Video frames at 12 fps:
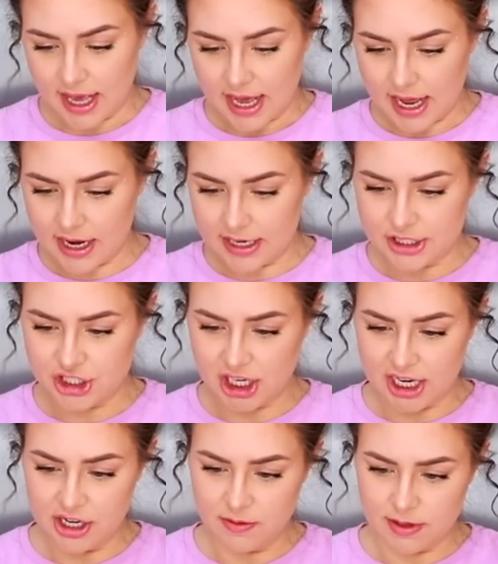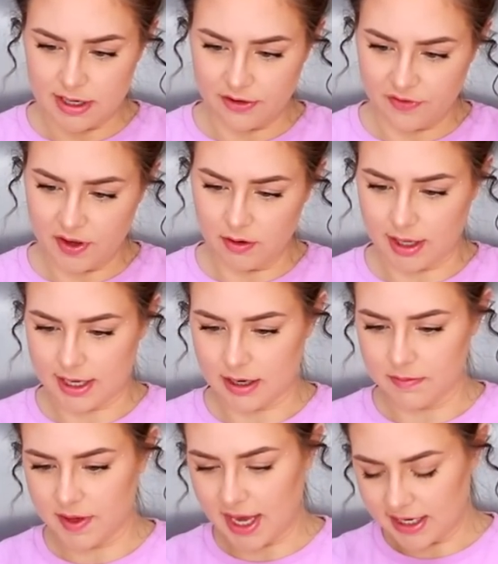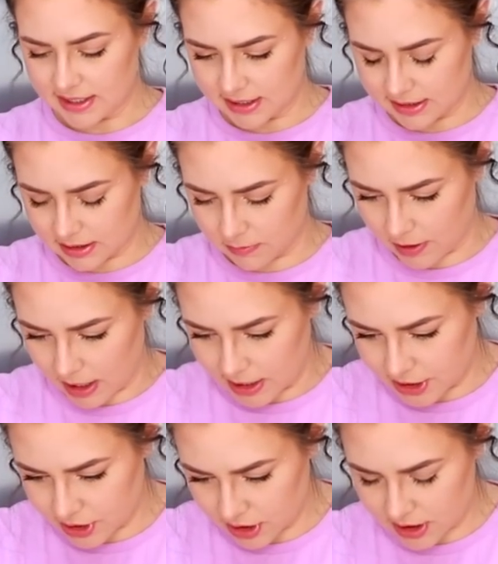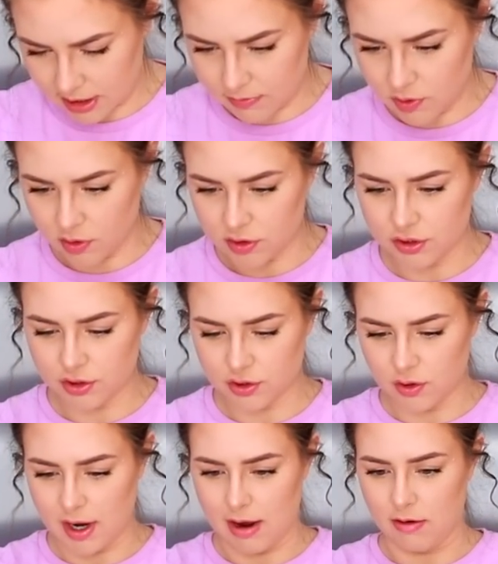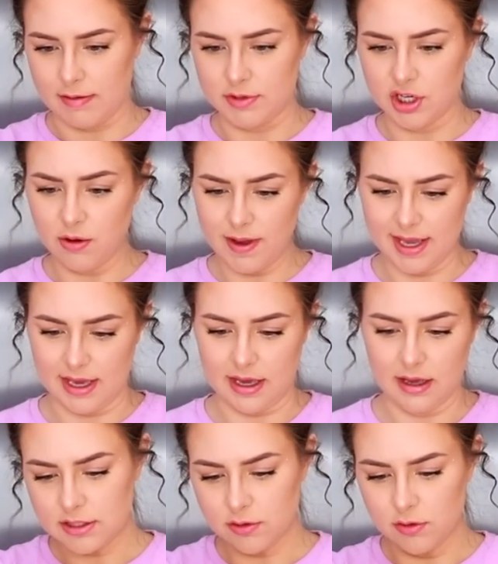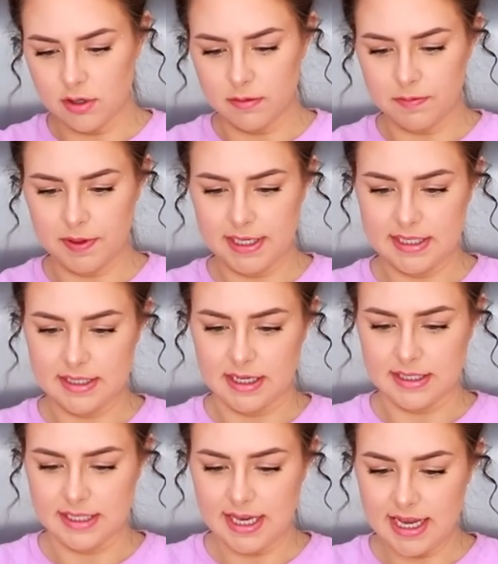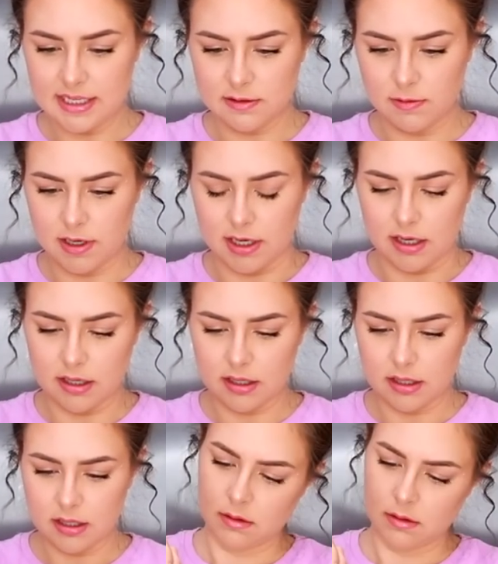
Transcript: and I genuinely feel like I'm getting somewhere. I just am not too sure how I'm doing it. It's all complete and utter guesswork.